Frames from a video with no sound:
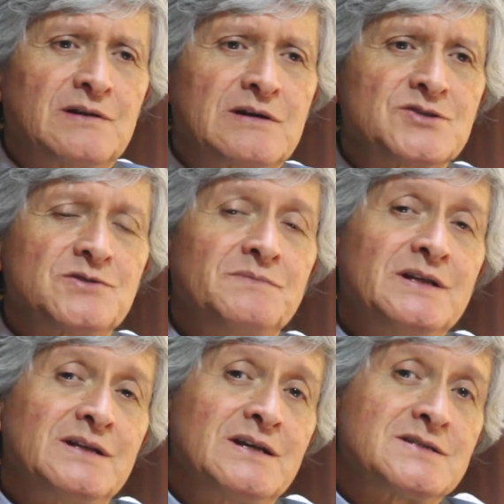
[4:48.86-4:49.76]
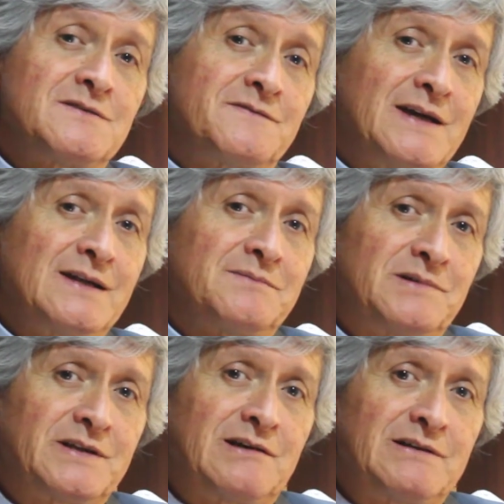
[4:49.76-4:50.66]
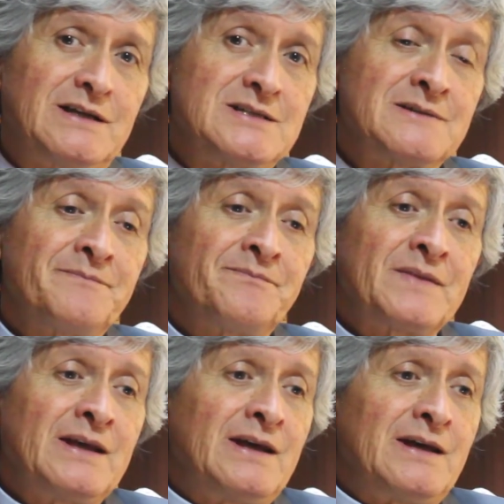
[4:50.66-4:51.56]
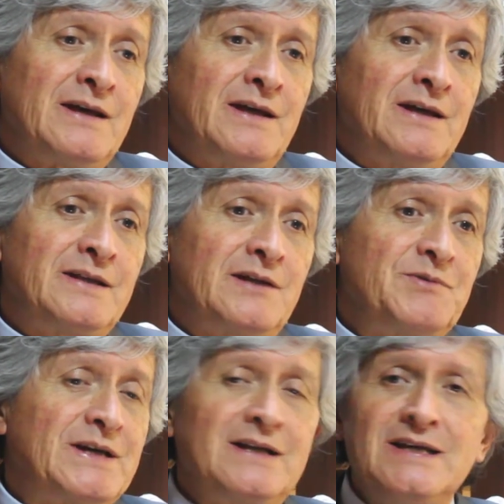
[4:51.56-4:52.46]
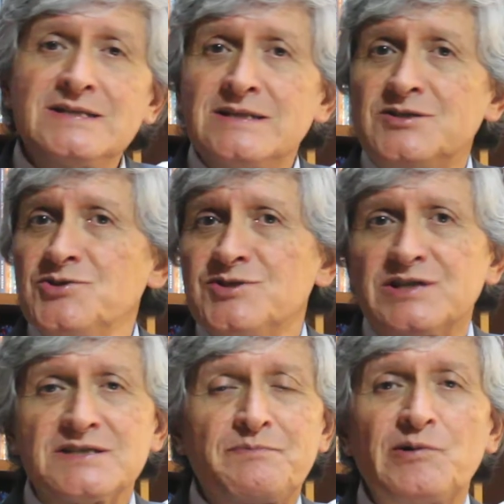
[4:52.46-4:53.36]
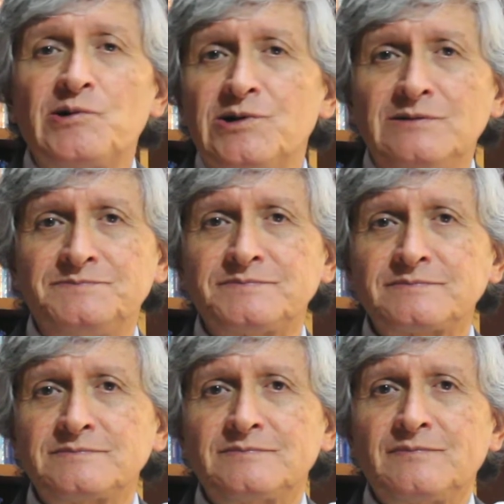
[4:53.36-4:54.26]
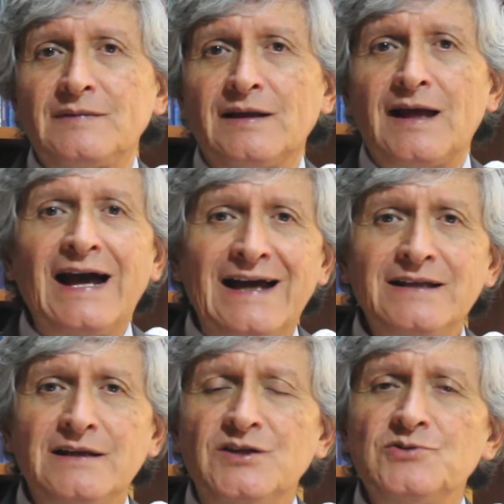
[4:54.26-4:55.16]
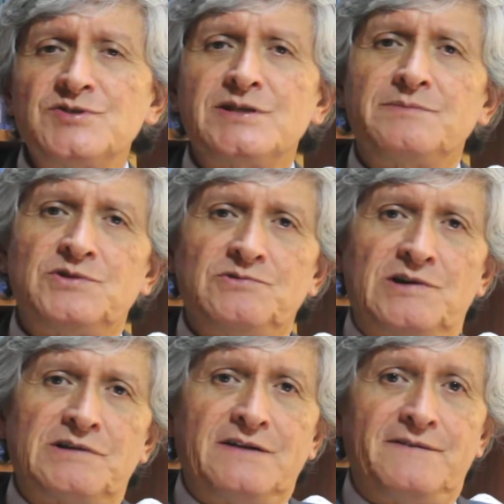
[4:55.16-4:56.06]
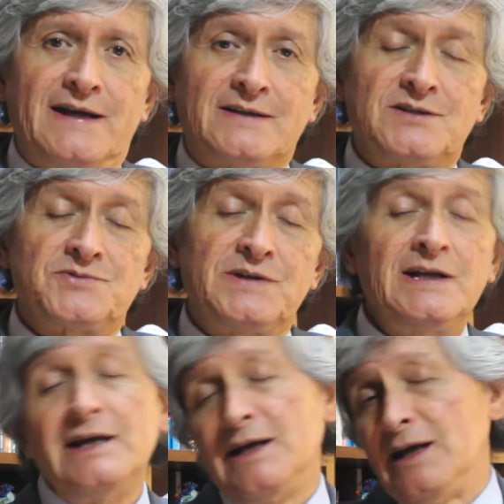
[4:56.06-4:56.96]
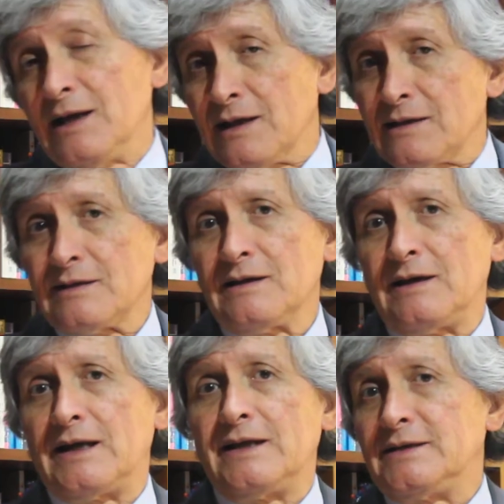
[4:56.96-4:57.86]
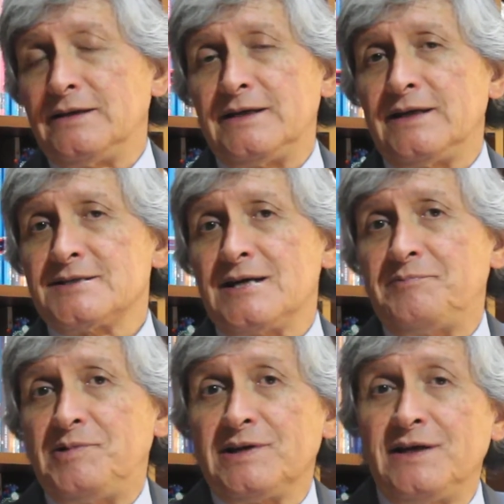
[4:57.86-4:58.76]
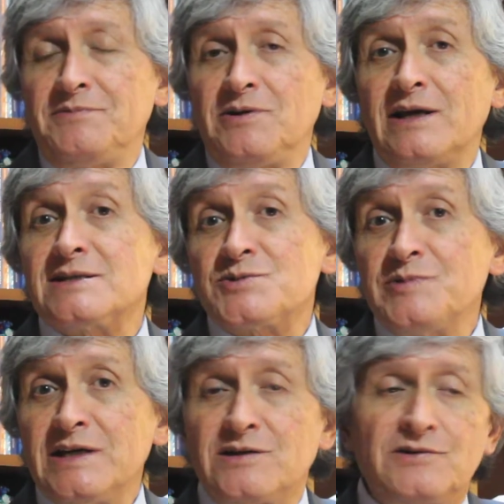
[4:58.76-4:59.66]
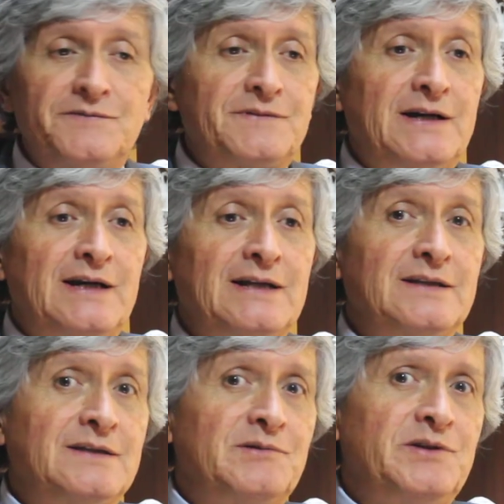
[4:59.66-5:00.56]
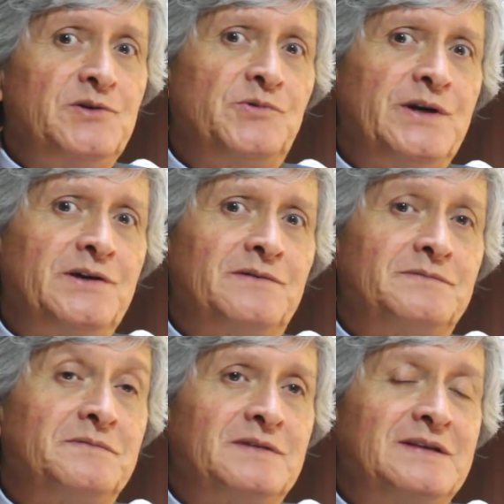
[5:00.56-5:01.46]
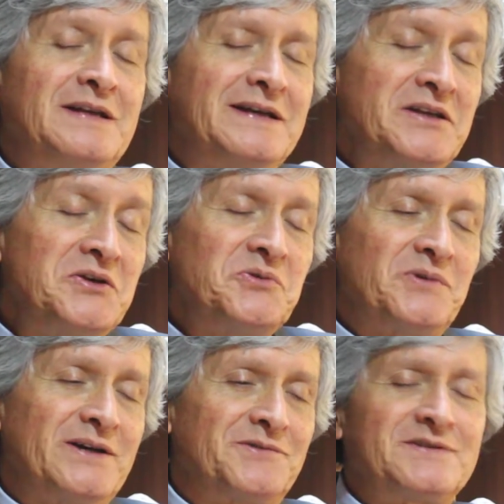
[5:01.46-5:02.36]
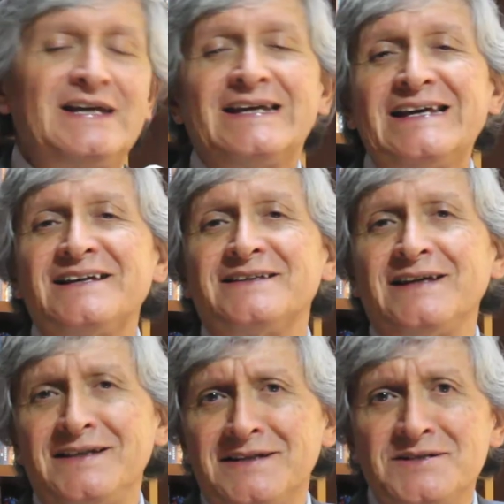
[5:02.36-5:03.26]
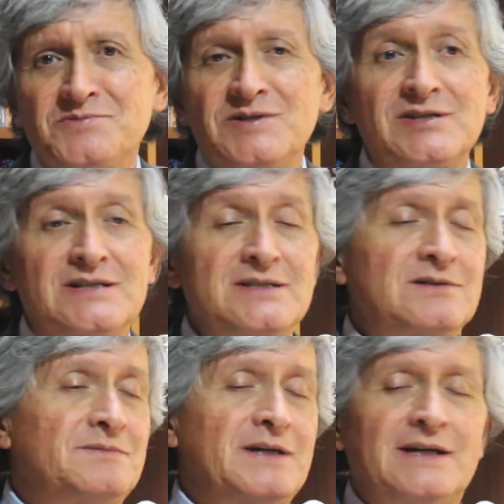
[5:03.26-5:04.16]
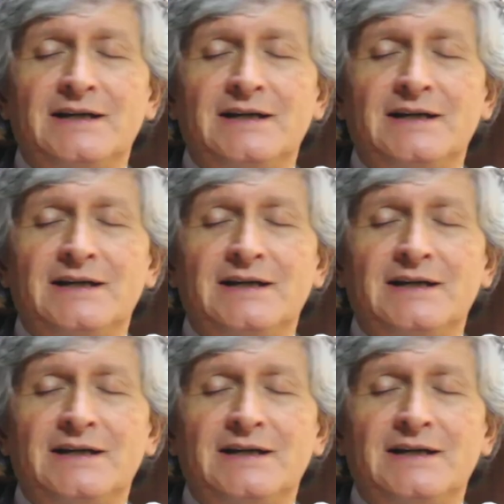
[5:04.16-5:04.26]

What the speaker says: so many things available nowadays that we can easily just explore and use them to our advantage, right? the example I gave you last week of the new way of taking attendance, which I said, oh my God,